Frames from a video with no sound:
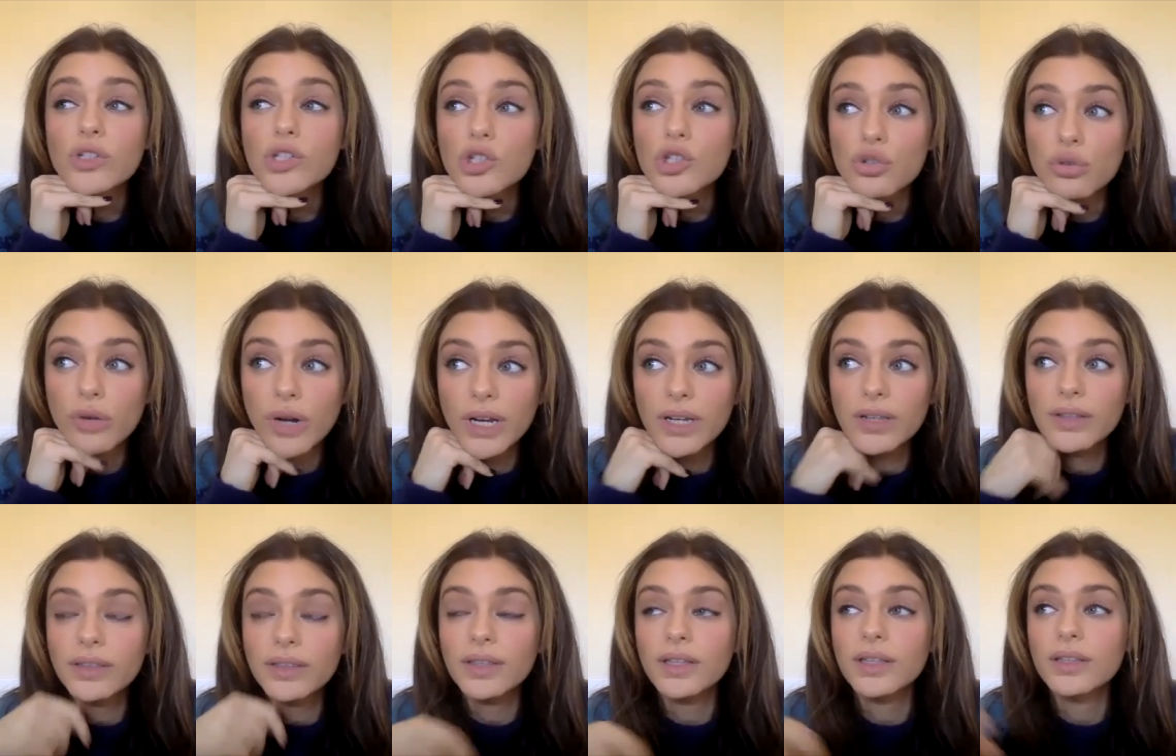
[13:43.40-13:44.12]

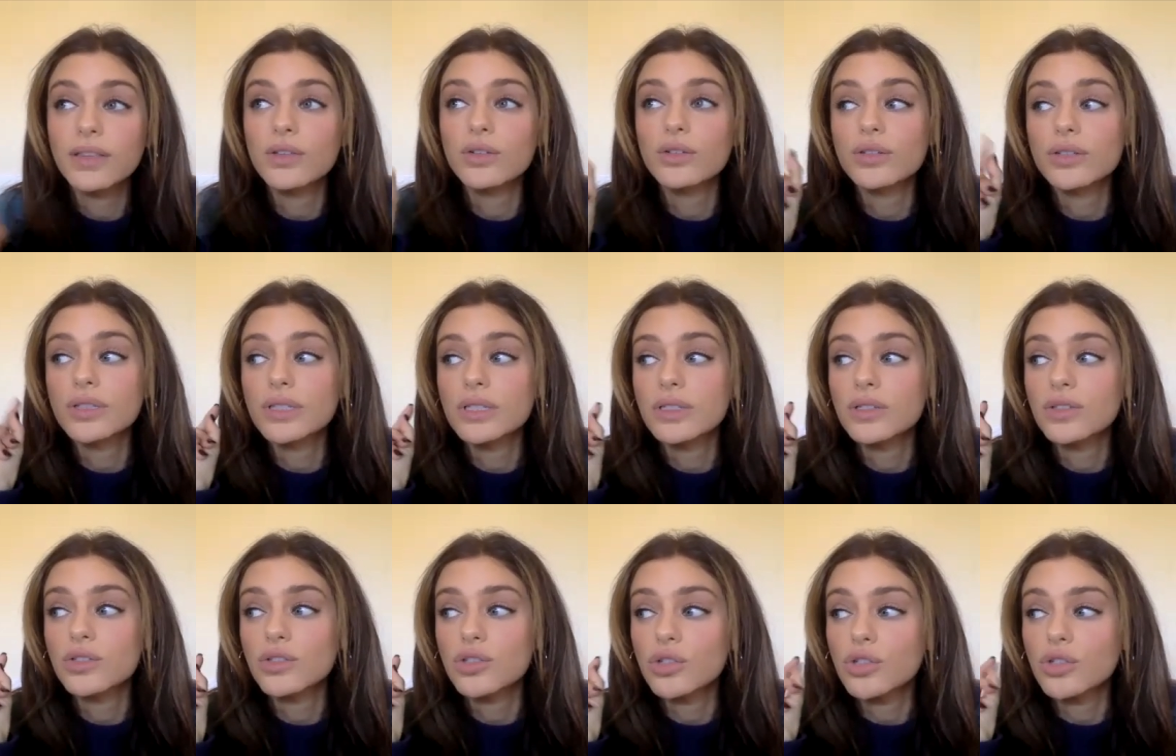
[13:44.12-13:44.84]
strength and there's
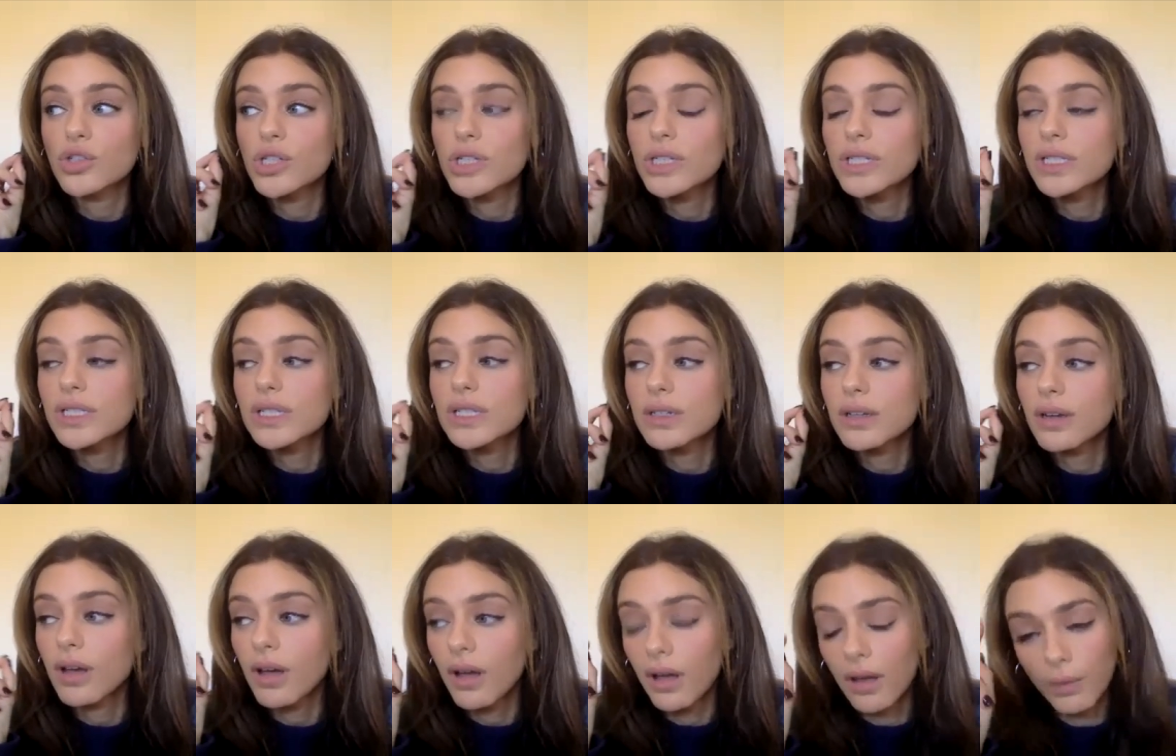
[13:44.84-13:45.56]
she's
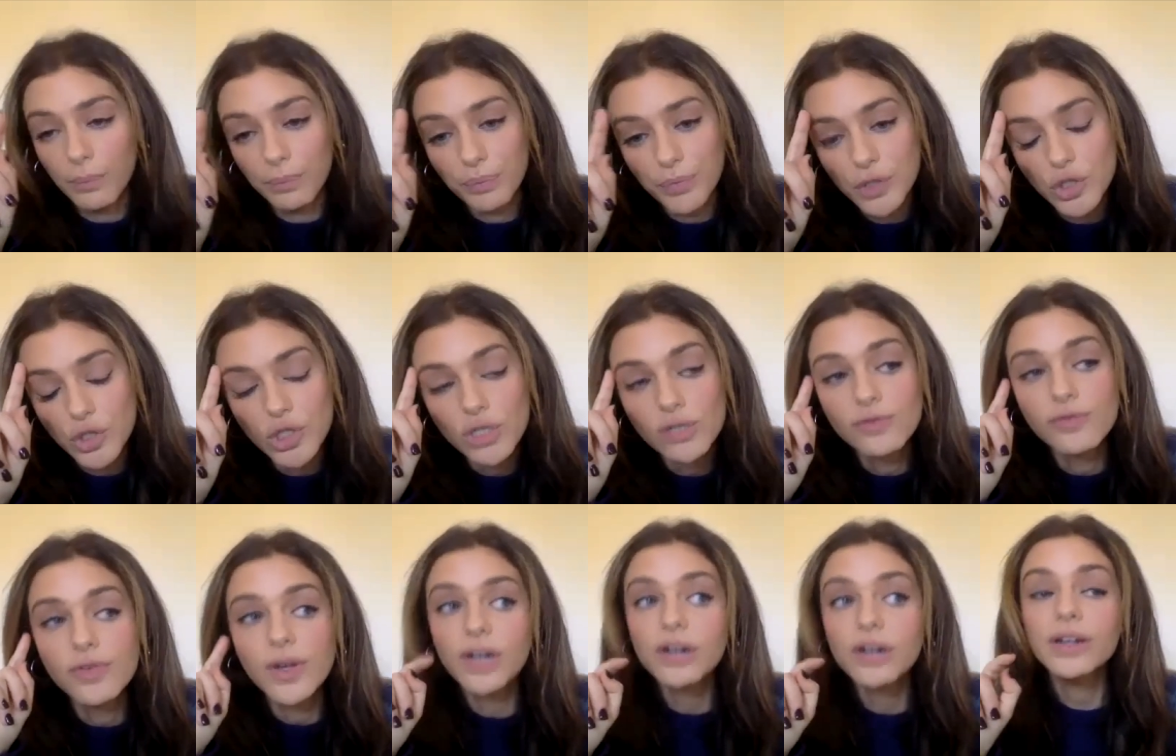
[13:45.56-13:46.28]
um
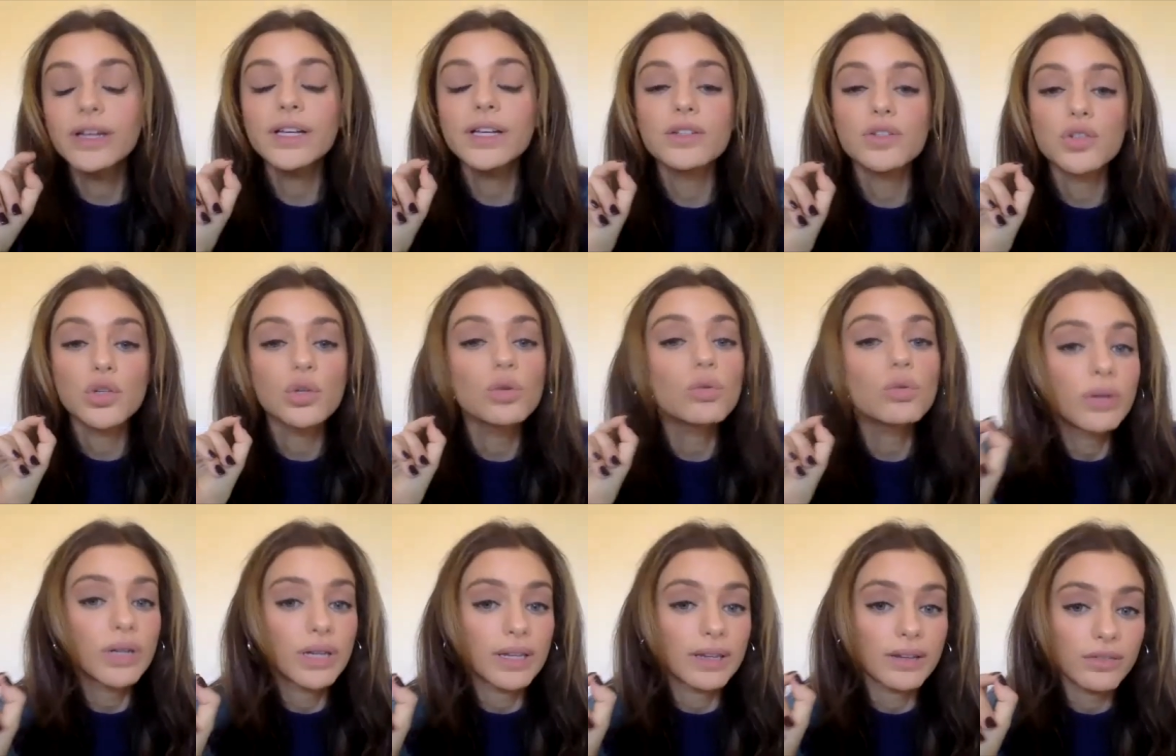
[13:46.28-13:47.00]
she's very
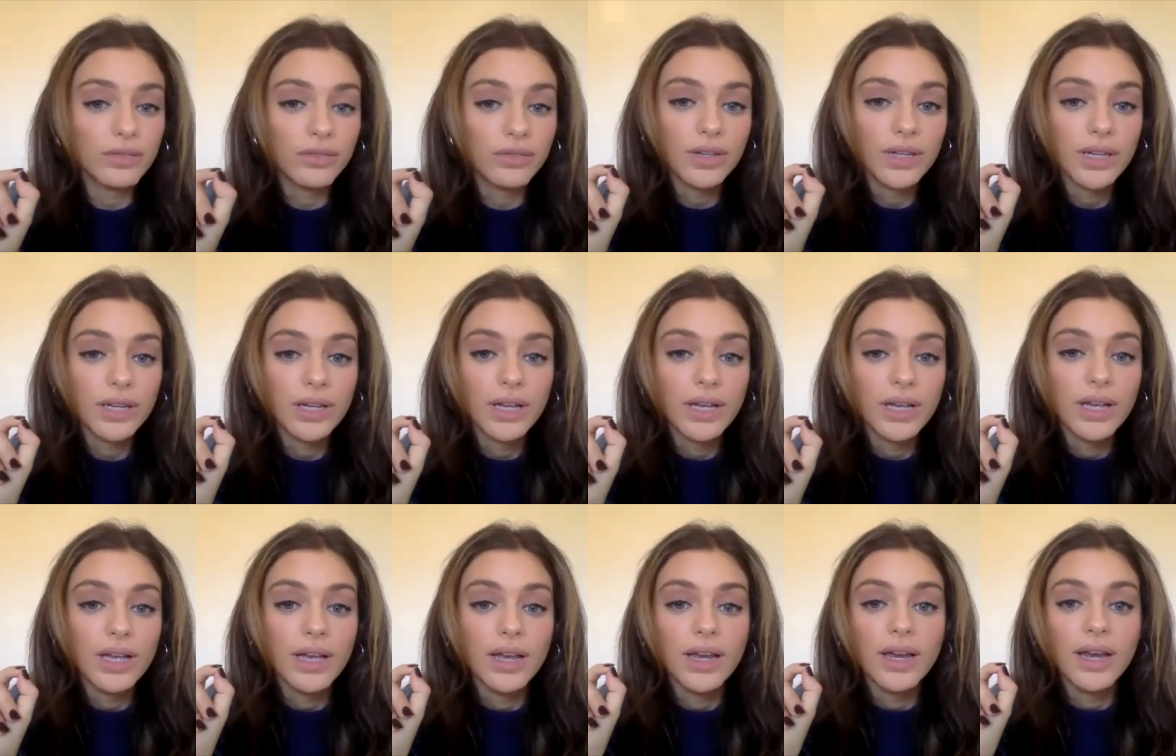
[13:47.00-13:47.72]
intuitive
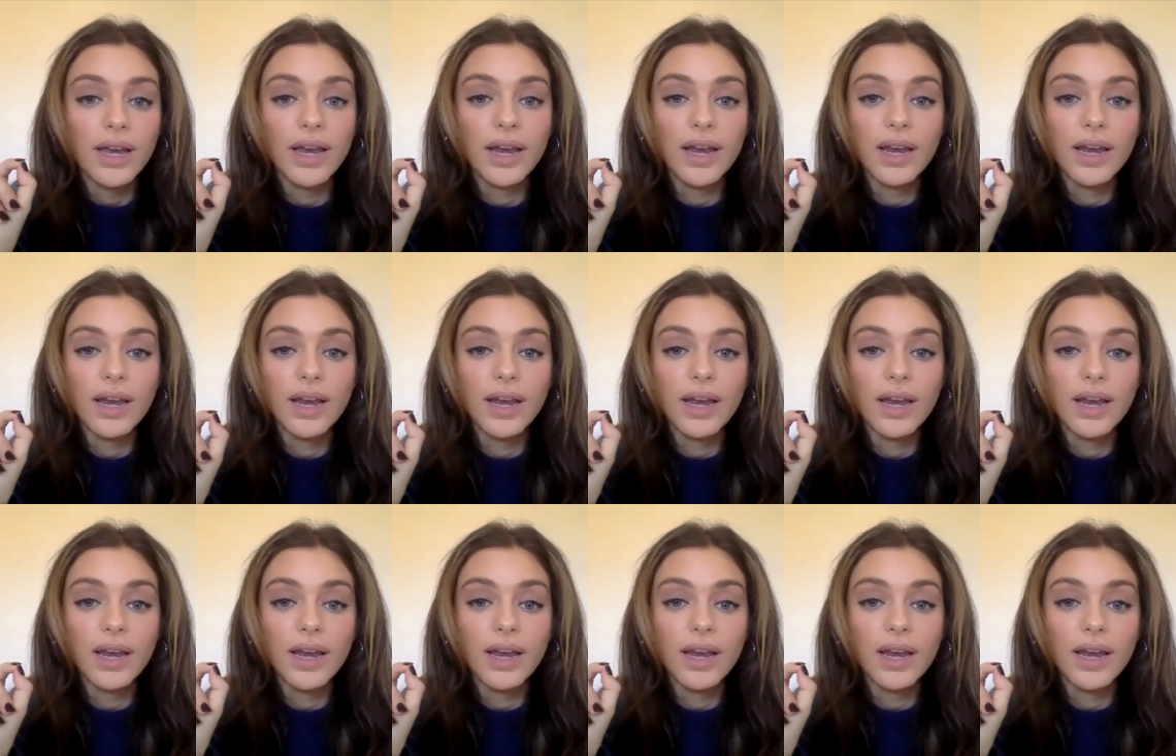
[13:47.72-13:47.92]
mm.